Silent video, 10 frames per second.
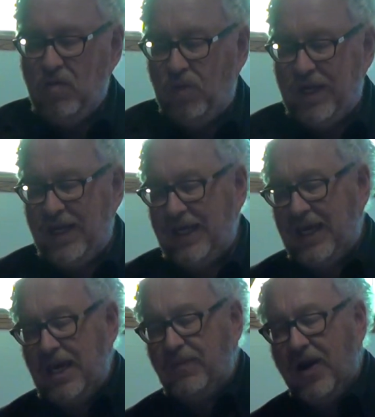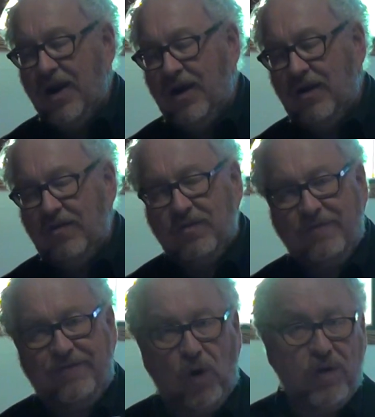we need to keep our
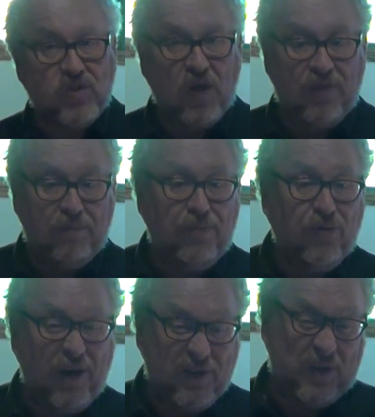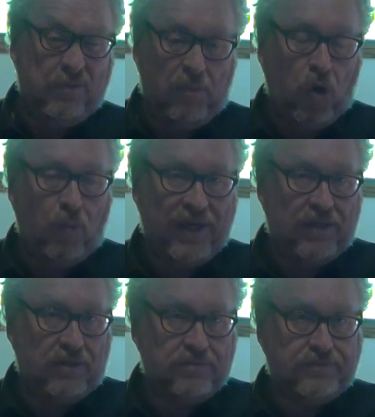focus on the present moment.